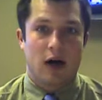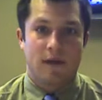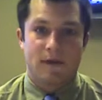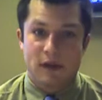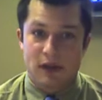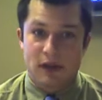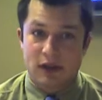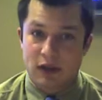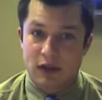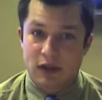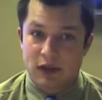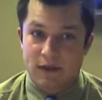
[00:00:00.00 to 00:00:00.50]

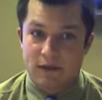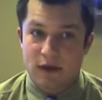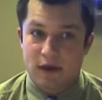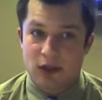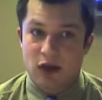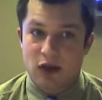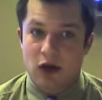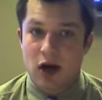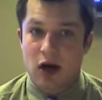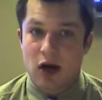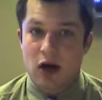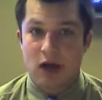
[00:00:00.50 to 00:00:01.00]
officers of the
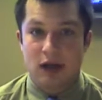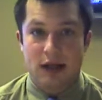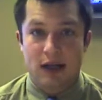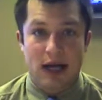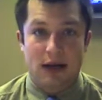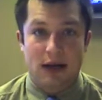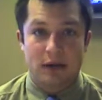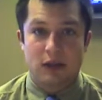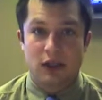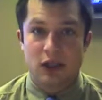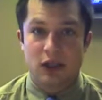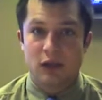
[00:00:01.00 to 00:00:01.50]
law are
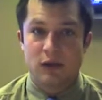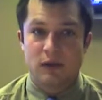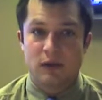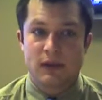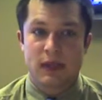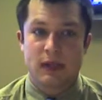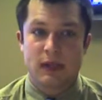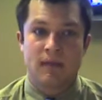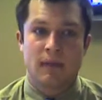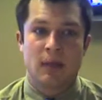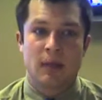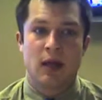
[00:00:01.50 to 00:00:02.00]
allowed to use
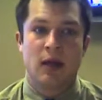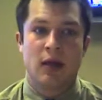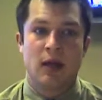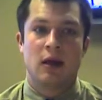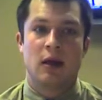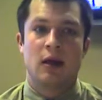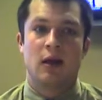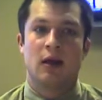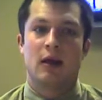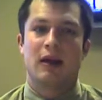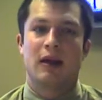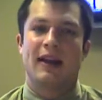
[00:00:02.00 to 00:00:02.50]
them?
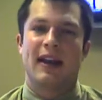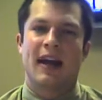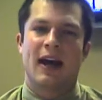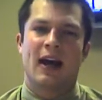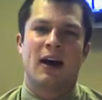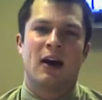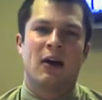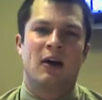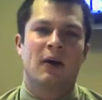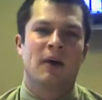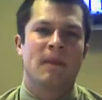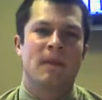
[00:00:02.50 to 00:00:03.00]

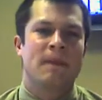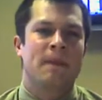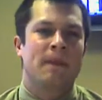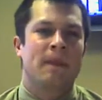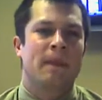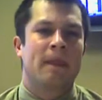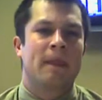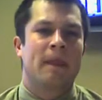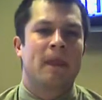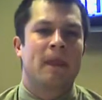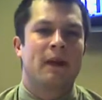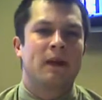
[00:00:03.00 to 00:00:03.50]
Now,
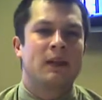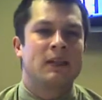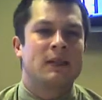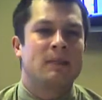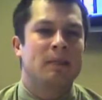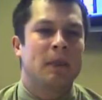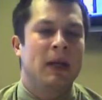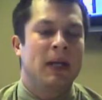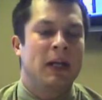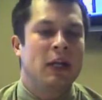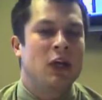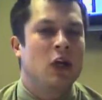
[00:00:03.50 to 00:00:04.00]
there has
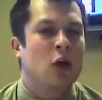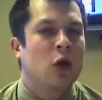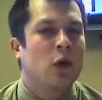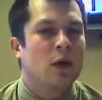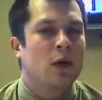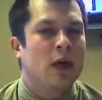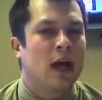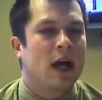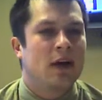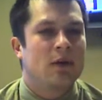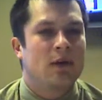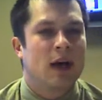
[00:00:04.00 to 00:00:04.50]
been
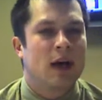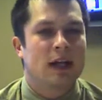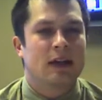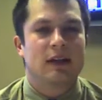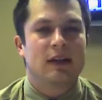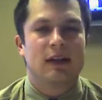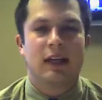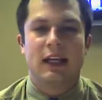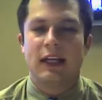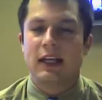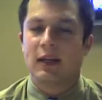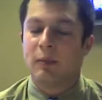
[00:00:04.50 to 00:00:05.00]
no
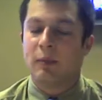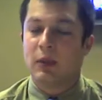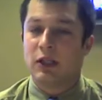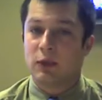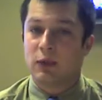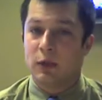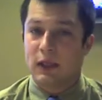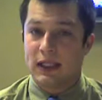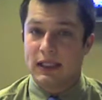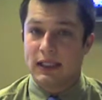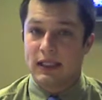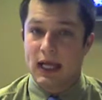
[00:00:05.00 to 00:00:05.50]
direct link
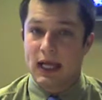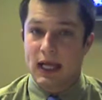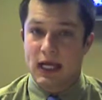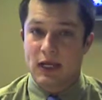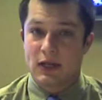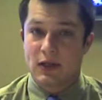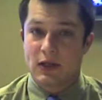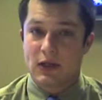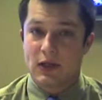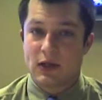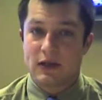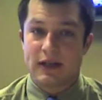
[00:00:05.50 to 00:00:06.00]
between
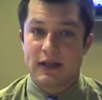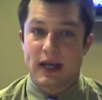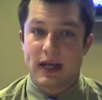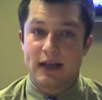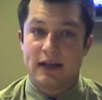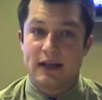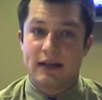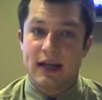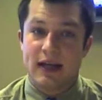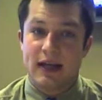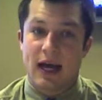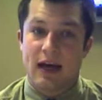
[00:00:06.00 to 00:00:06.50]
tasers
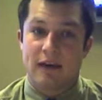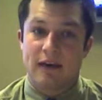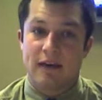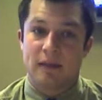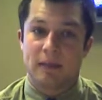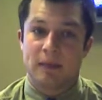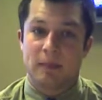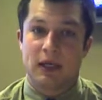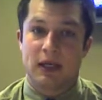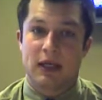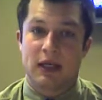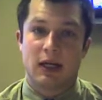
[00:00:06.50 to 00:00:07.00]
and
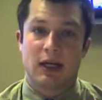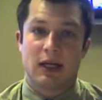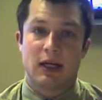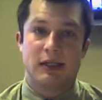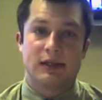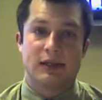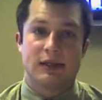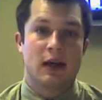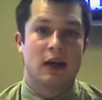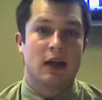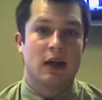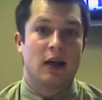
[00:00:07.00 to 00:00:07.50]
death
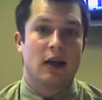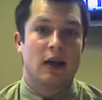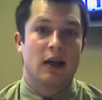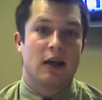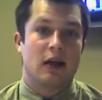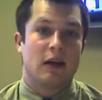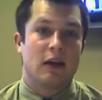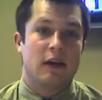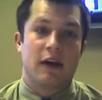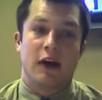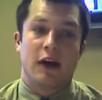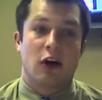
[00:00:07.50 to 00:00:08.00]
because
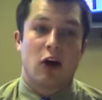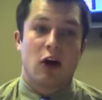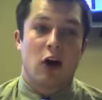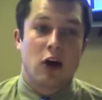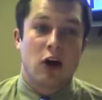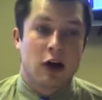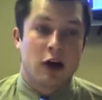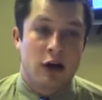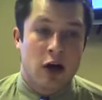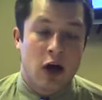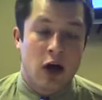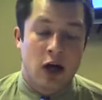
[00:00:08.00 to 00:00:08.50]
there
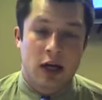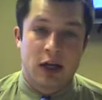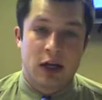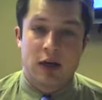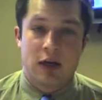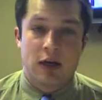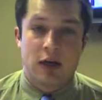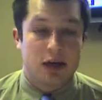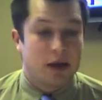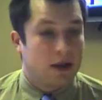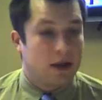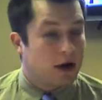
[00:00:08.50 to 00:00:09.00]
are
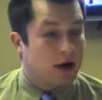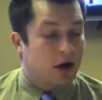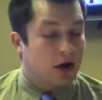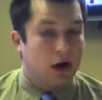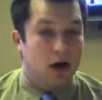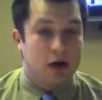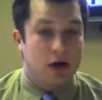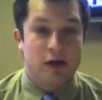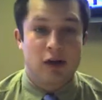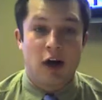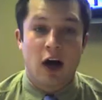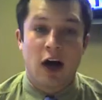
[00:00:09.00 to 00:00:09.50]

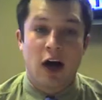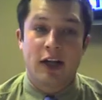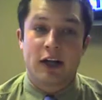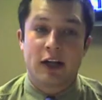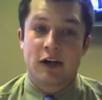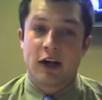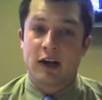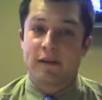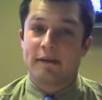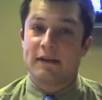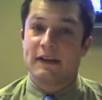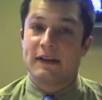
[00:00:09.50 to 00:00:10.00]
not
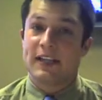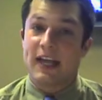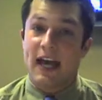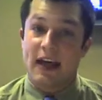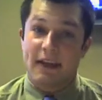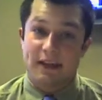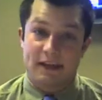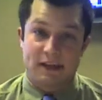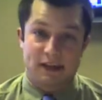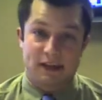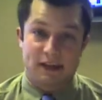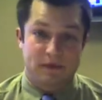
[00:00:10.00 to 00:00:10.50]
enough
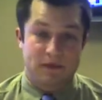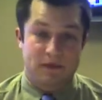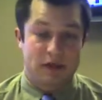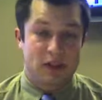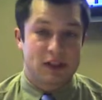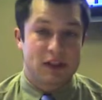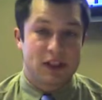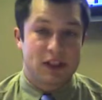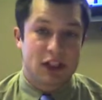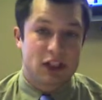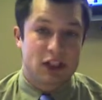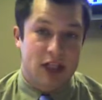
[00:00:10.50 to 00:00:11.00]
deaths for
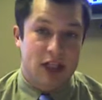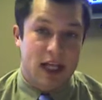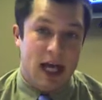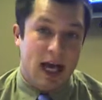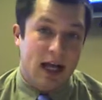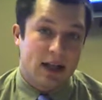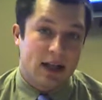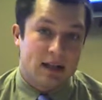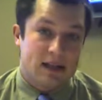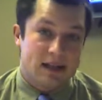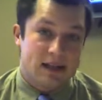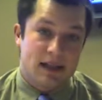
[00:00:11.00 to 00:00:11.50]
such
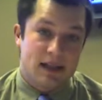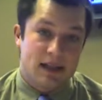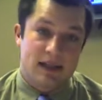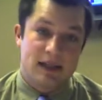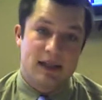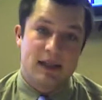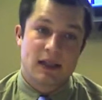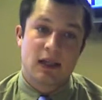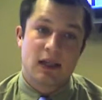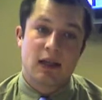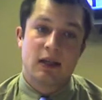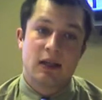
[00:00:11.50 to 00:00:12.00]

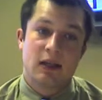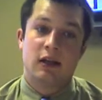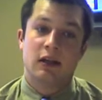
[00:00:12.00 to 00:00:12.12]
analysis.